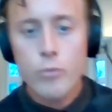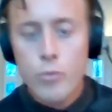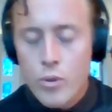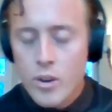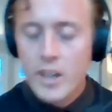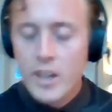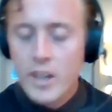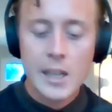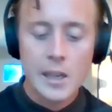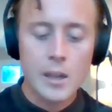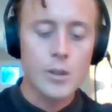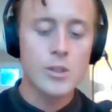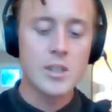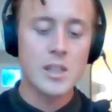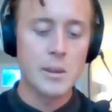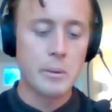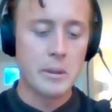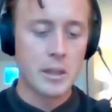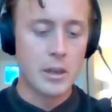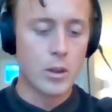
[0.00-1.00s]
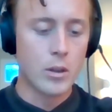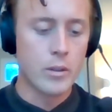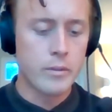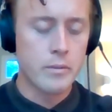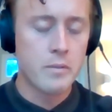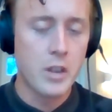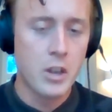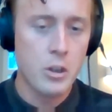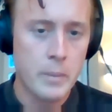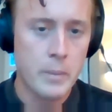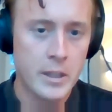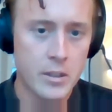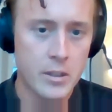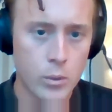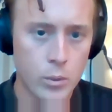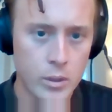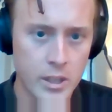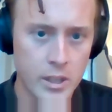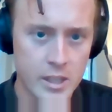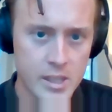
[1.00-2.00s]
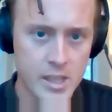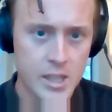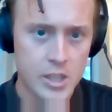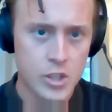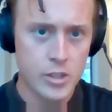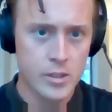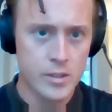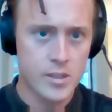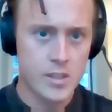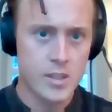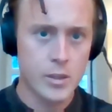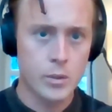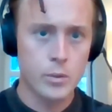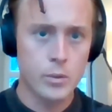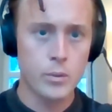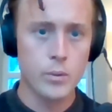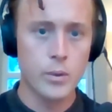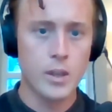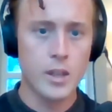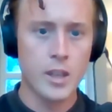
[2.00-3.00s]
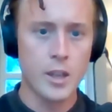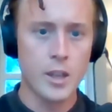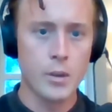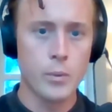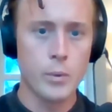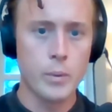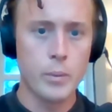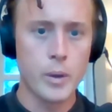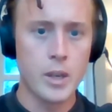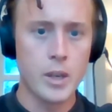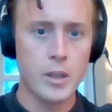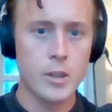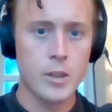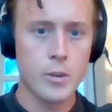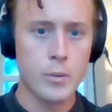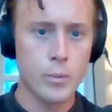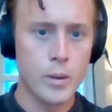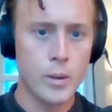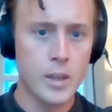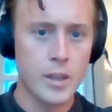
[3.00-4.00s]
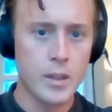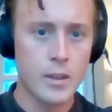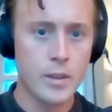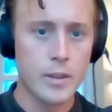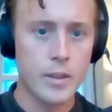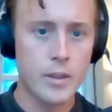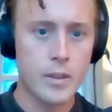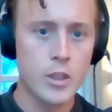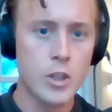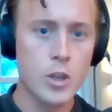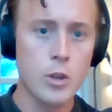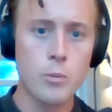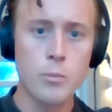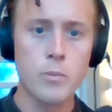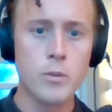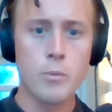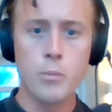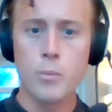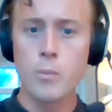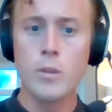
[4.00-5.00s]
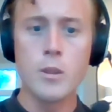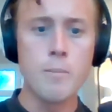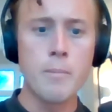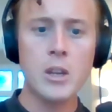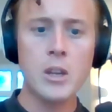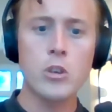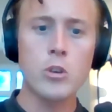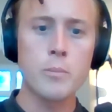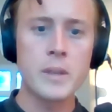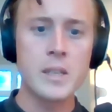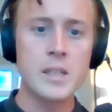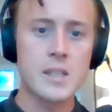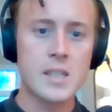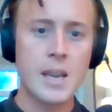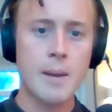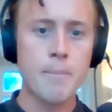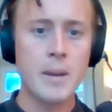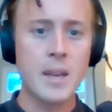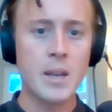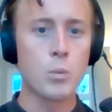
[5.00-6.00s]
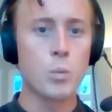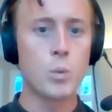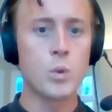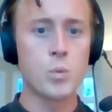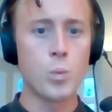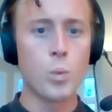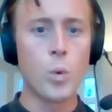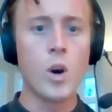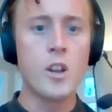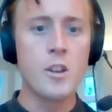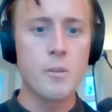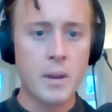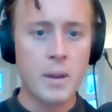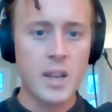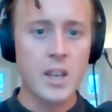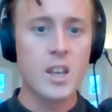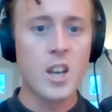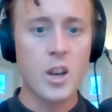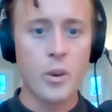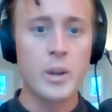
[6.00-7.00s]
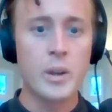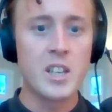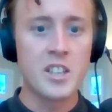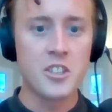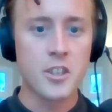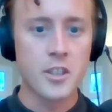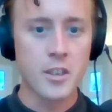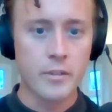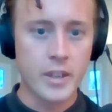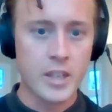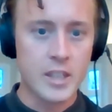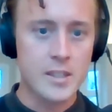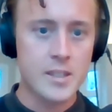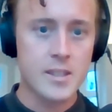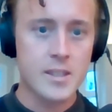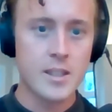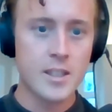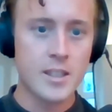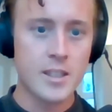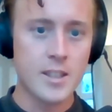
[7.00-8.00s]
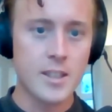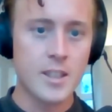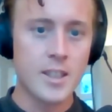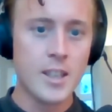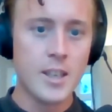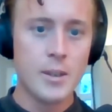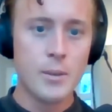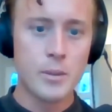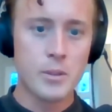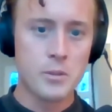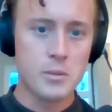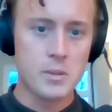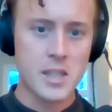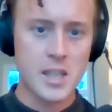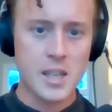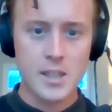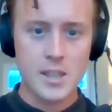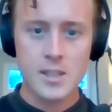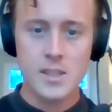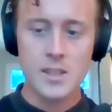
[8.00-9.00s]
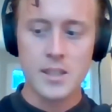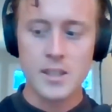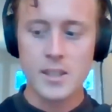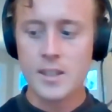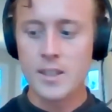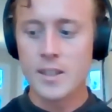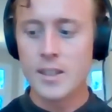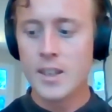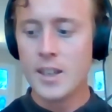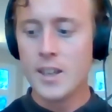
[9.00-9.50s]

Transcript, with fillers: really closely with a lot of environmental organizations. So uh, we work with, you know, the, the microbeads campaign was won by a coalition of us, uh, which was us and